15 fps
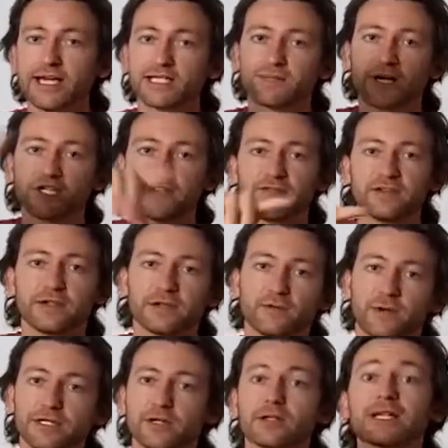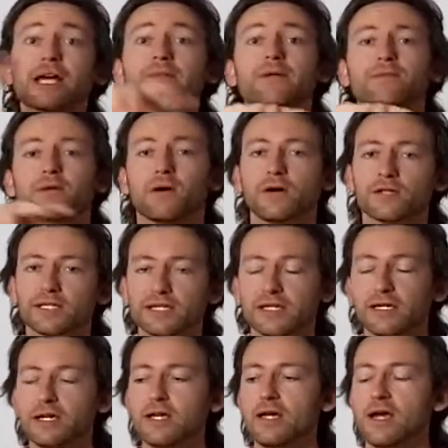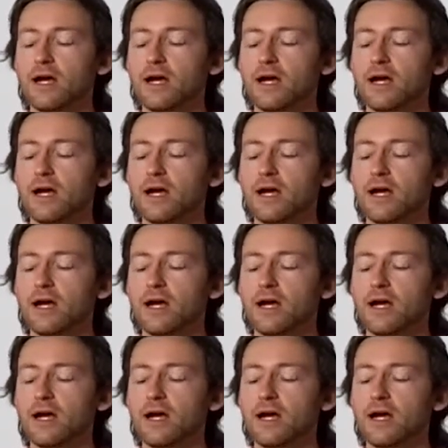especially when you're claiming priority.